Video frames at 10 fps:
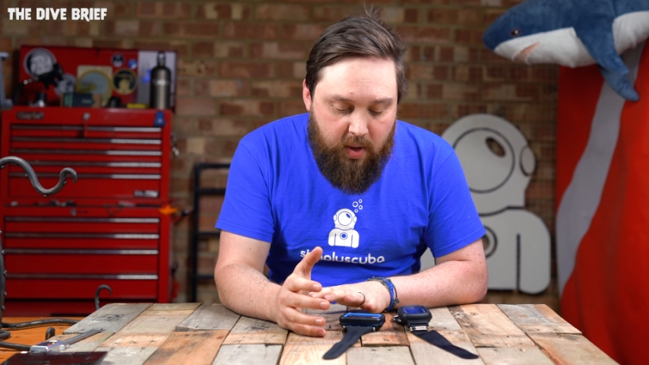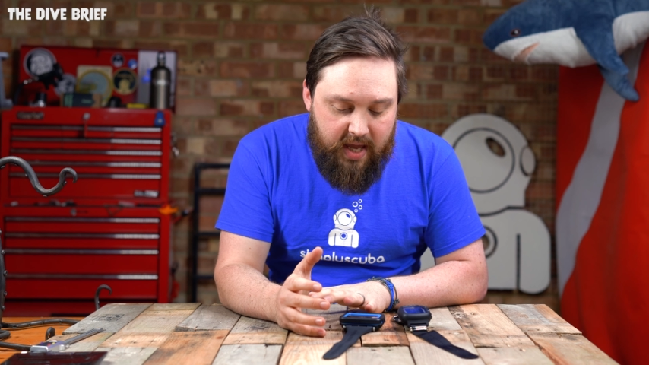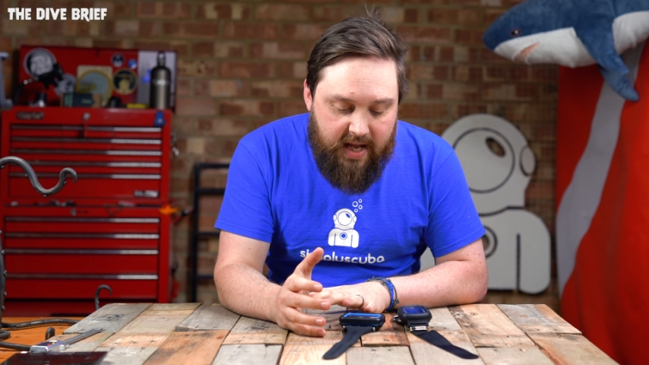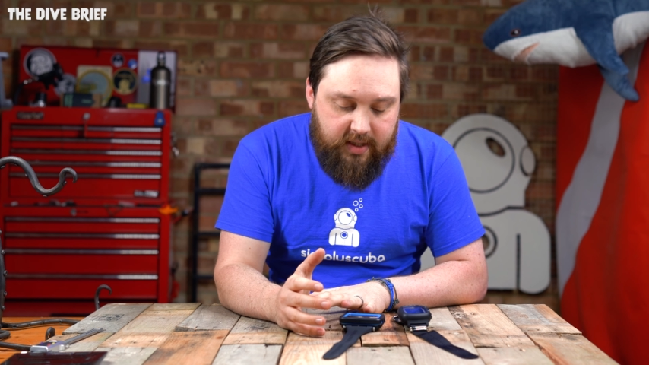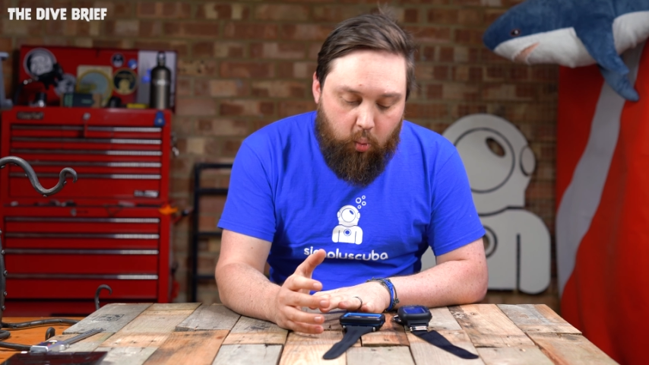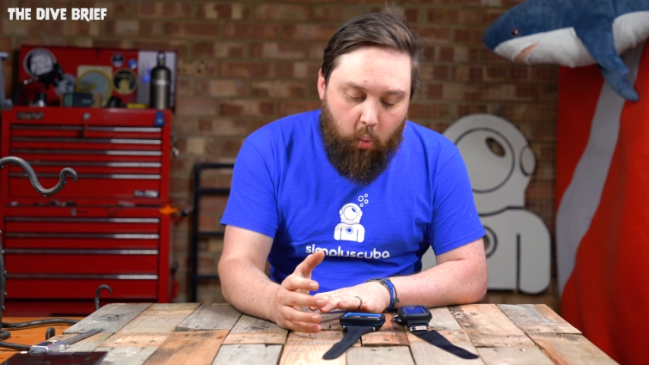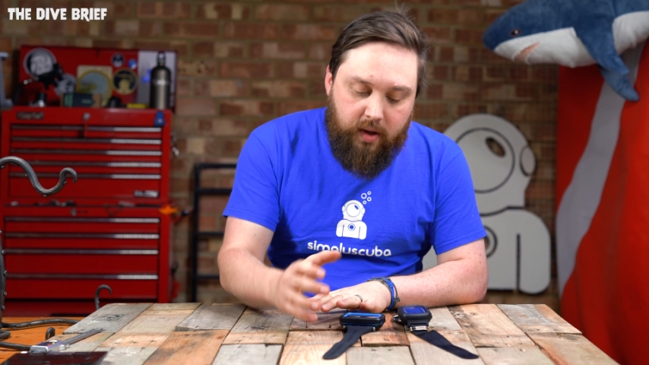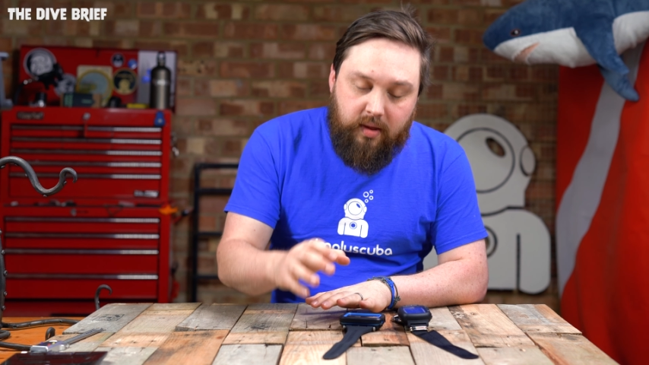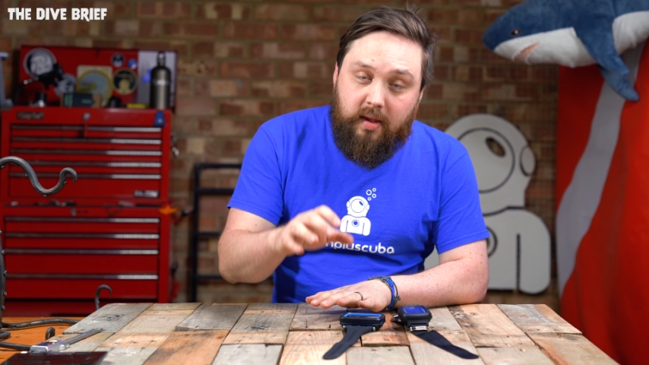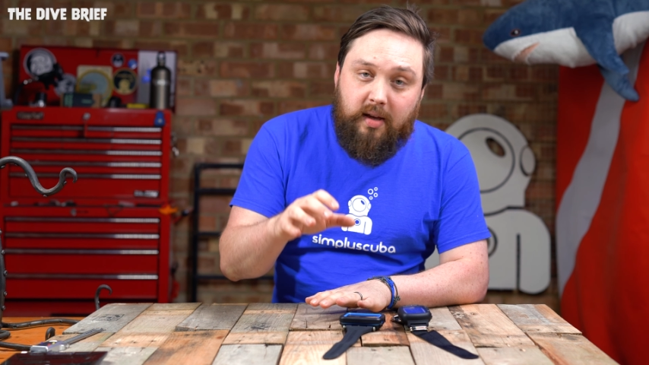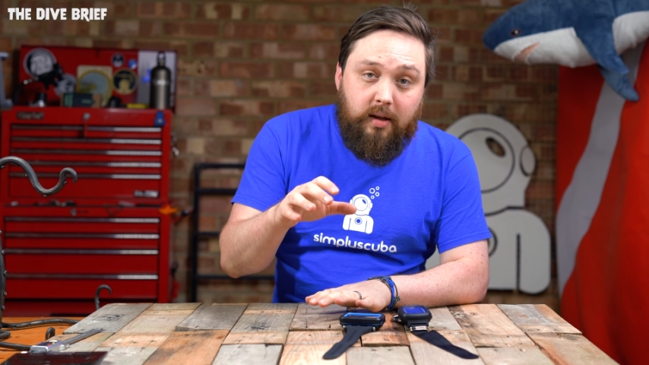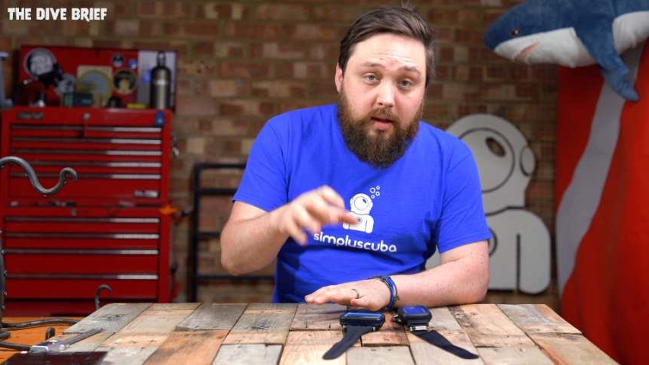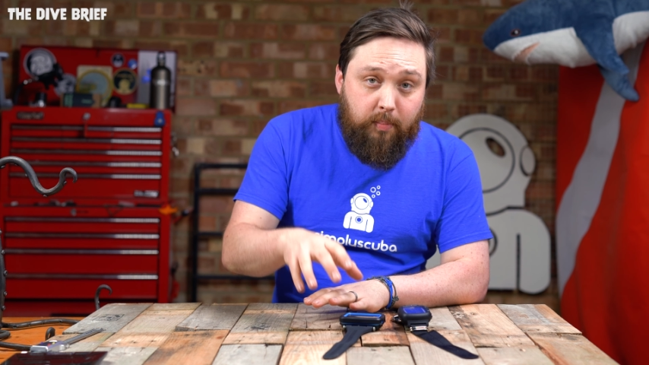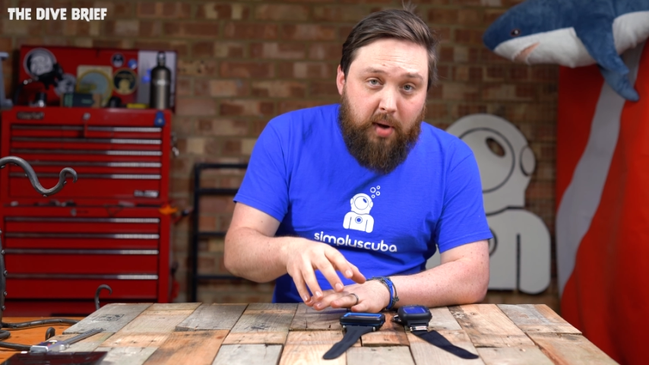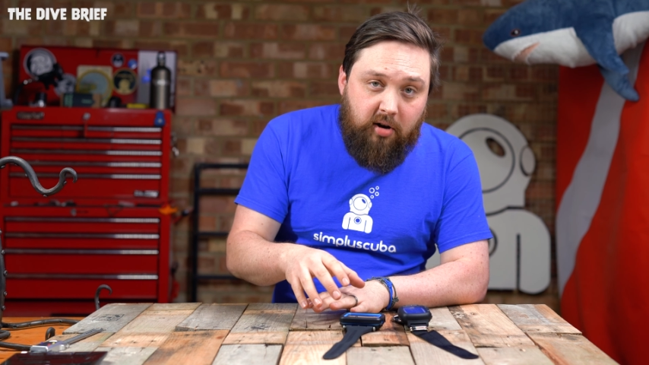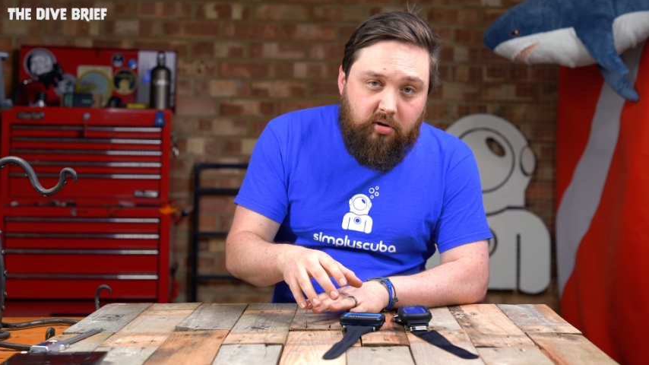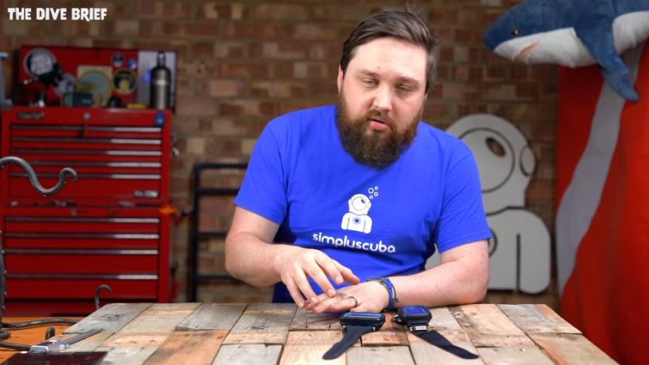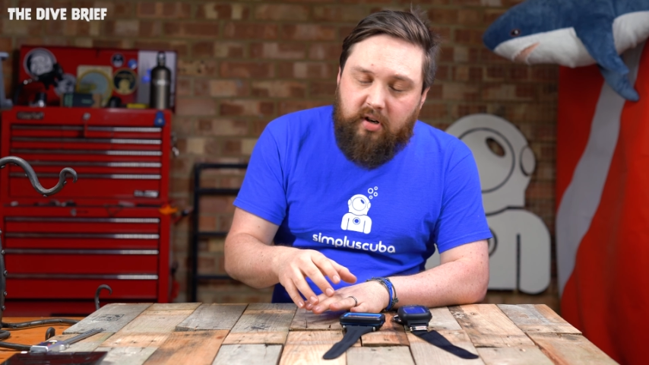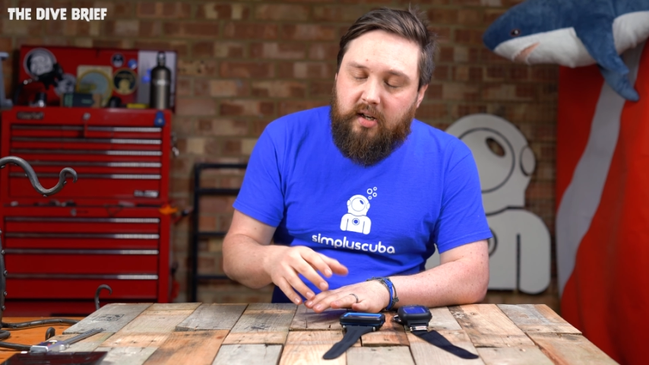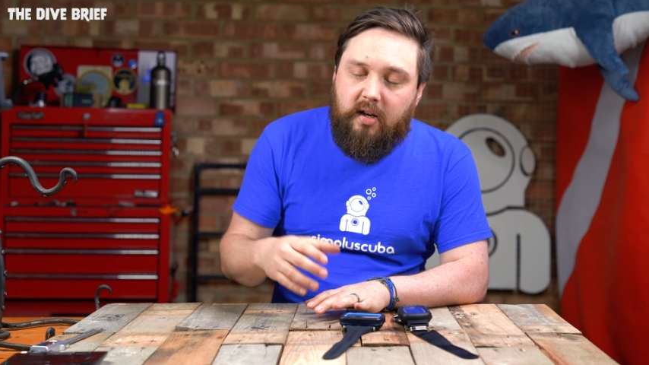get with the the
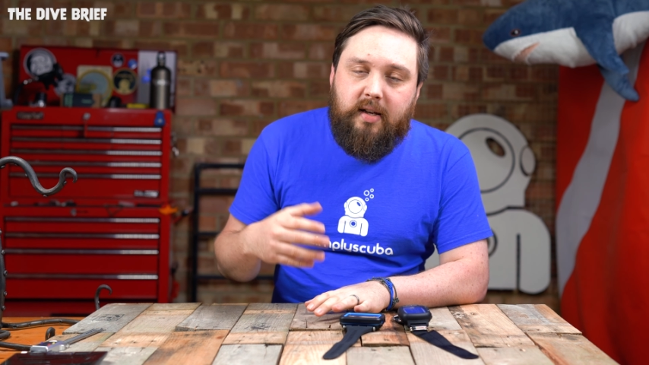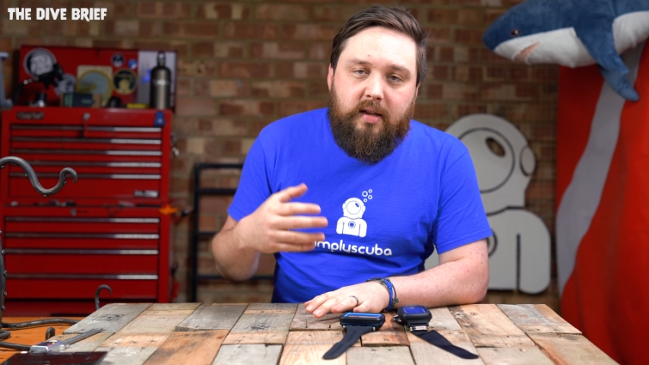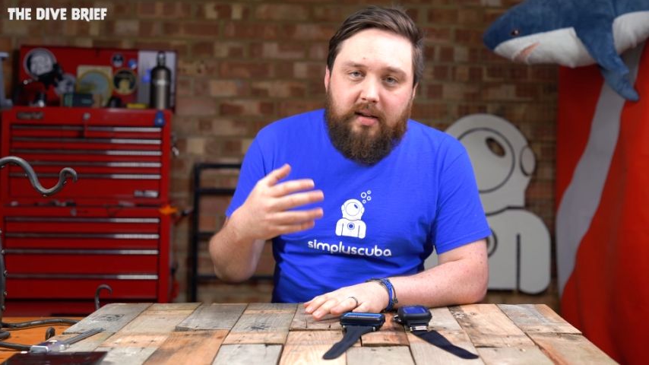peregrine like